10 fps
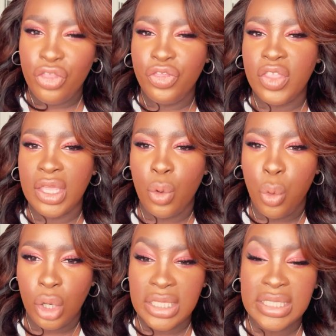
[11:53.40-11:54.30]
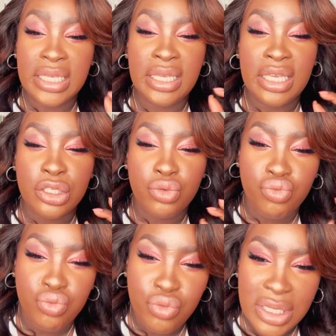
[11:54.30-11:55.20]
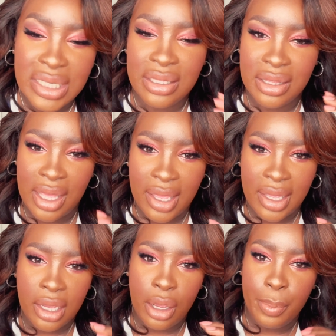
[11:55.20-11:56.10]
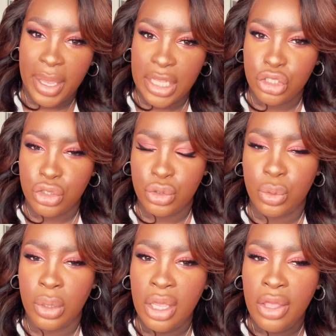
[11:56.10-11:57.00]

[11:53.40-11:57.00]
the quality is really there compared to